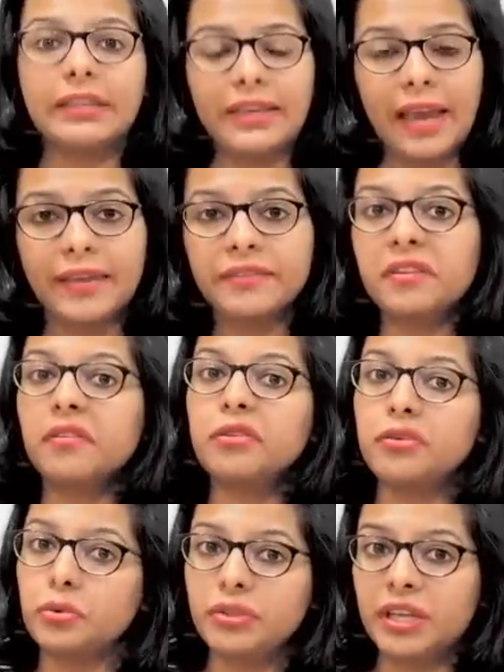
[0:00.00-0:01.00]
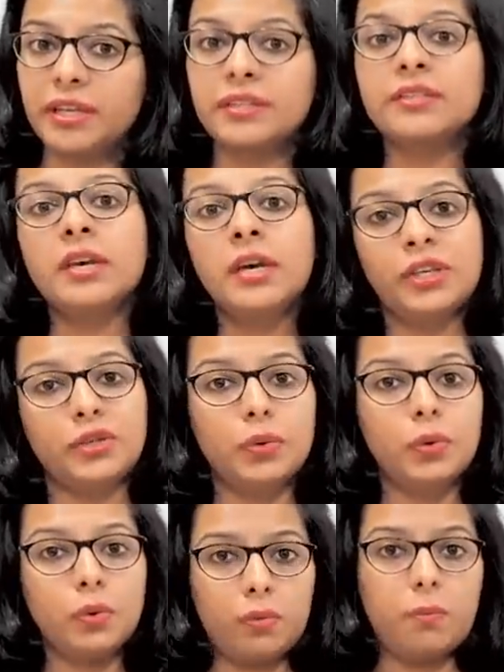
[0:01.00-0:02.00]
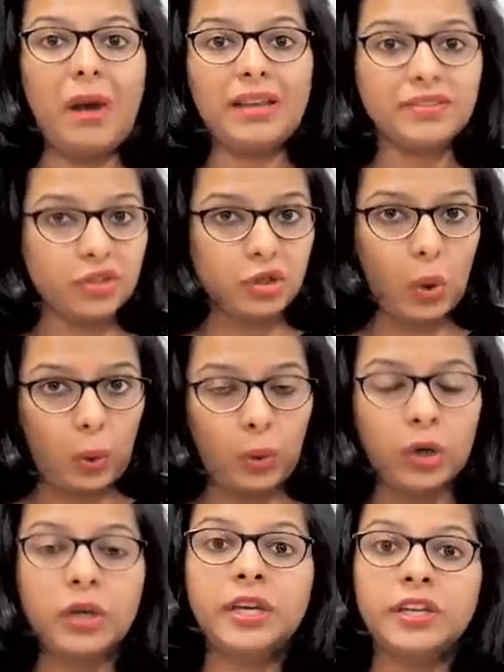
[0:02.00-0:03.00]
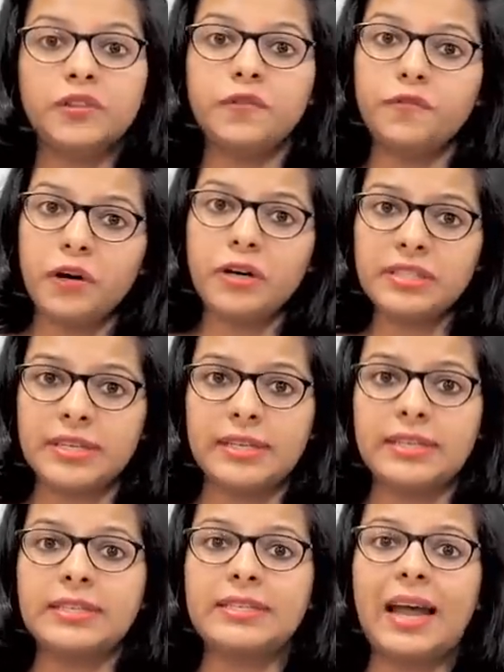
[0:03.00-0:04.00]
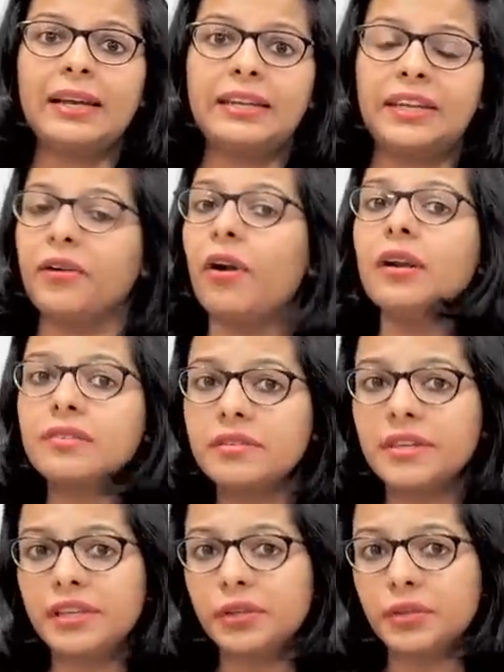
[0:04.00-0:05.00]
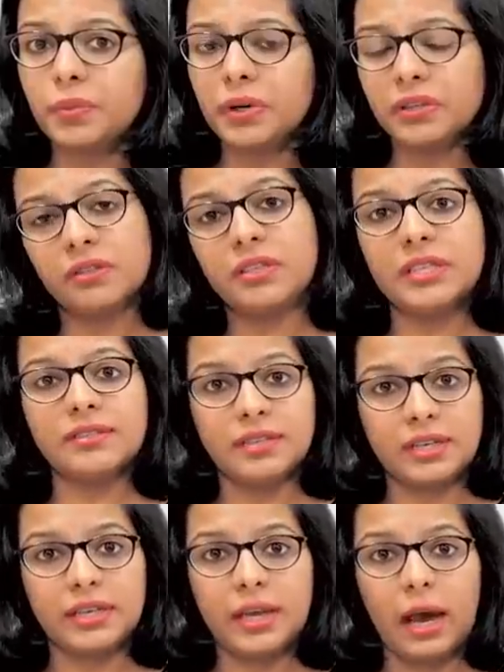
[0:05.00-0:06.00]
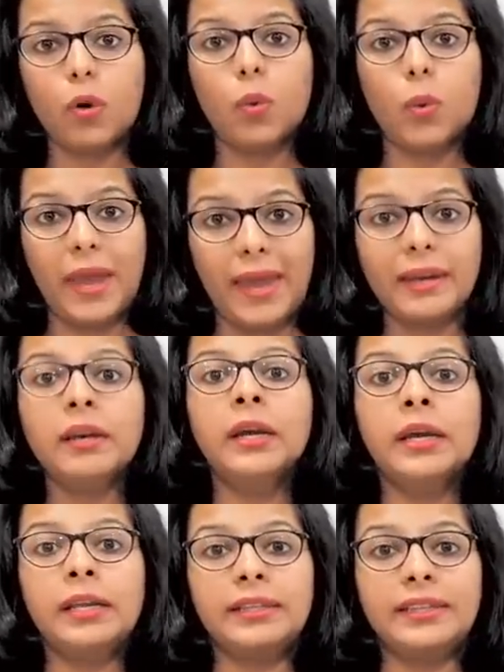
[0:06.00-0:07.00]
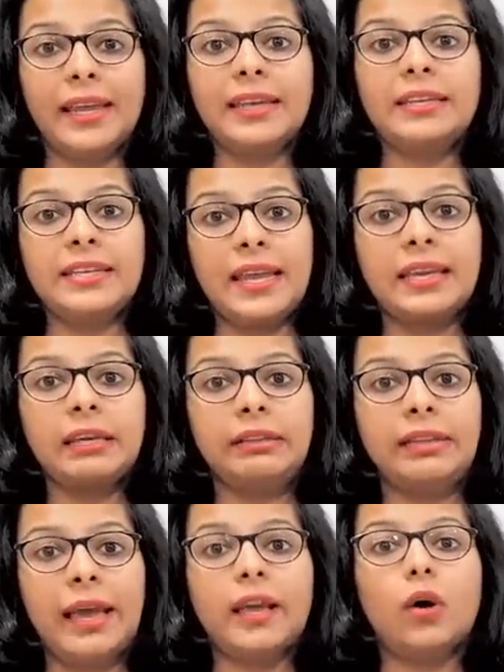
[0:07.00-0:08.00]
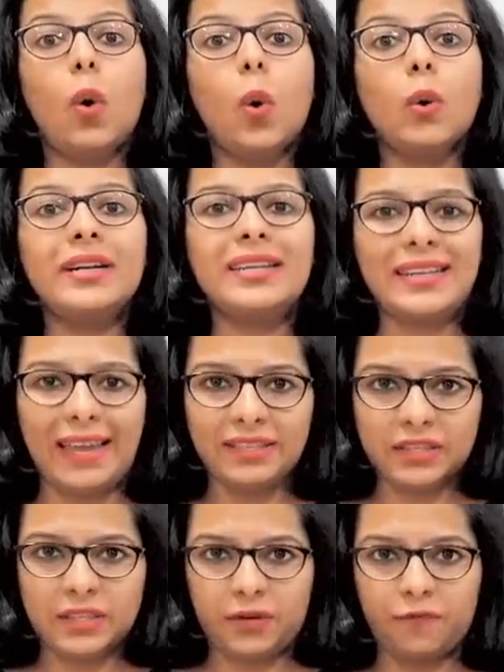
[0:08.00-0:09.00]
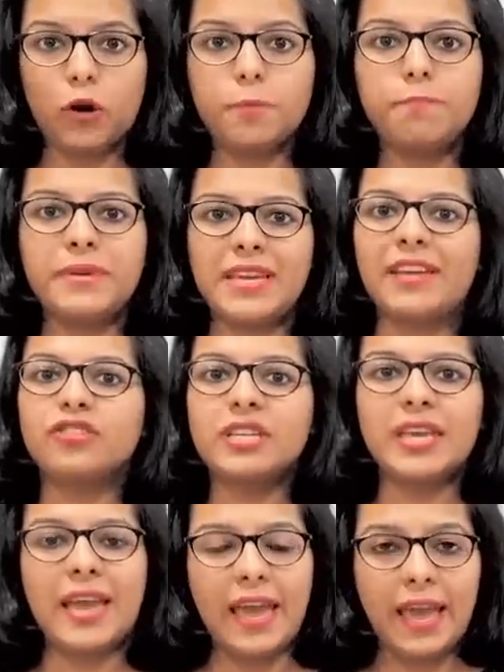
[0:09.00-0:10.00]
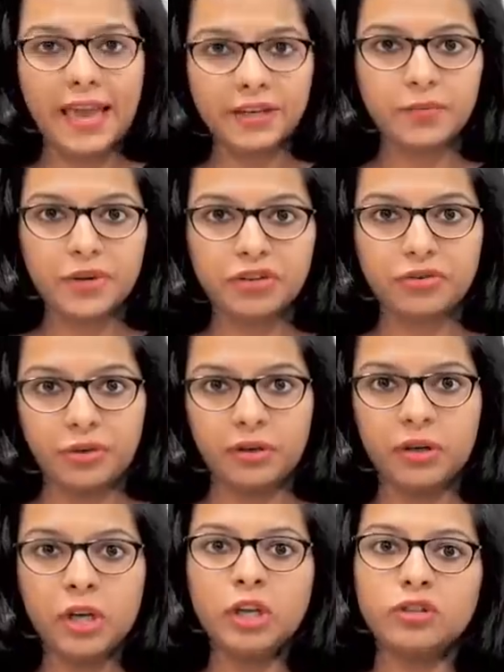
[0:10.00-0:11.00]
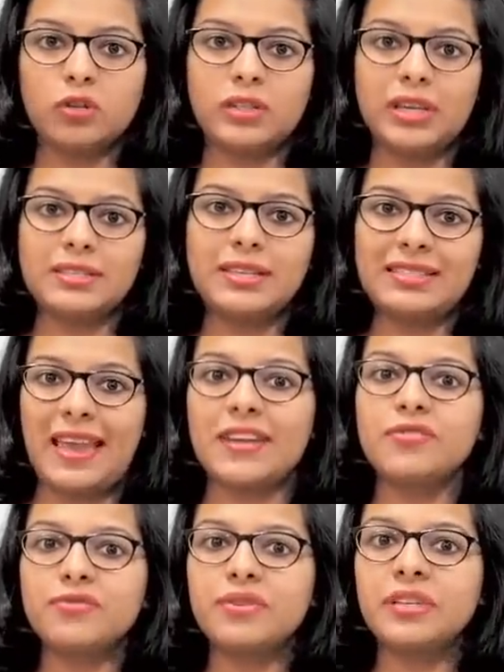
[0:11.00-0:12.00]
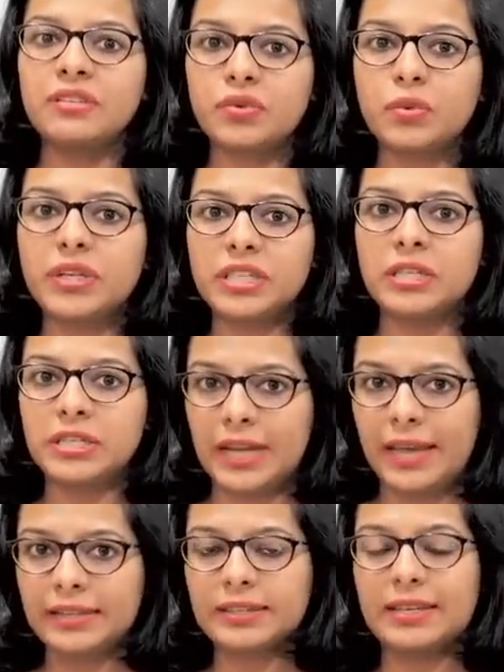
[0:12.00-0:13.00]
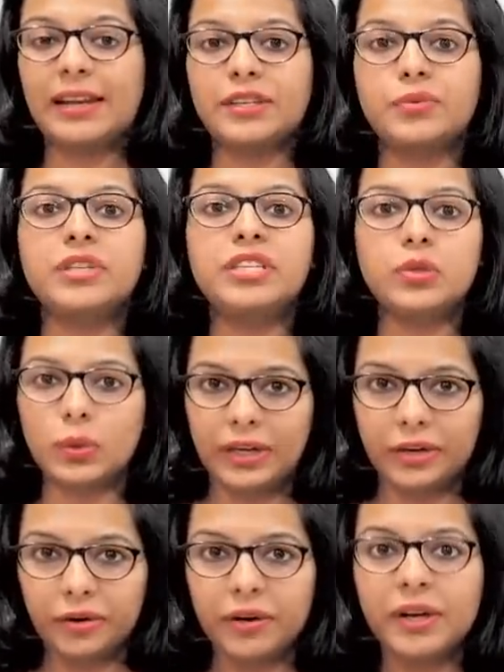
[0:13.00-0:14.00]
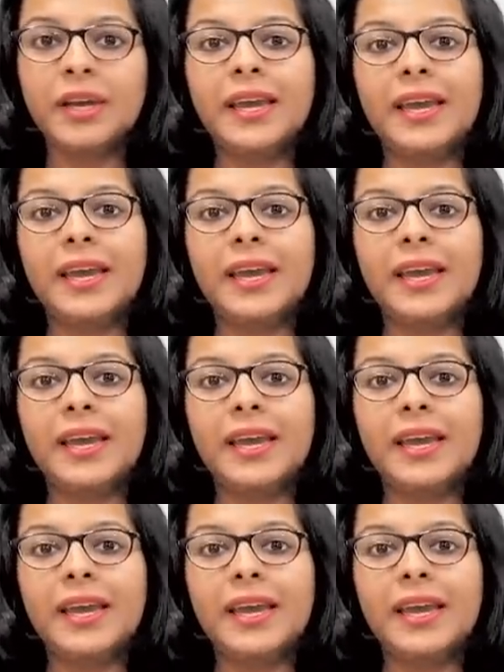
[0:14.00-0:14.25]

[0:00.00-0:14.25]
again, there are two things you must know. The first is that there are certain universities in India where they take their own test for PhD admission. So there's this entrance written test that you need to clear,